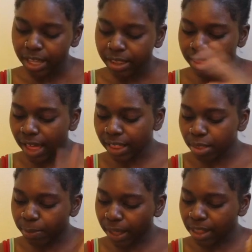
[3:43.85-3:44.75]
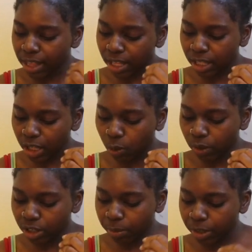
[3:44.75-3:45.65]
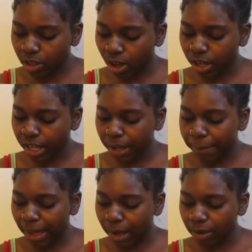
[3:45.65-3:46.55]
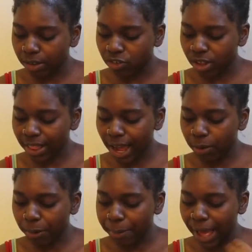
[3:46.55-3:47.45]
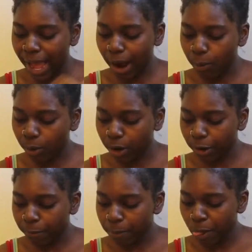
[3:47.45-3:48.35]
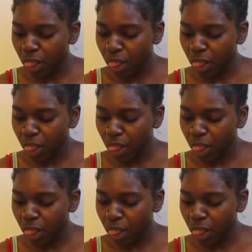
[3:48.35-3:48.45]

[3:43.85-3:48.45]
that's basically going to be talking about just our power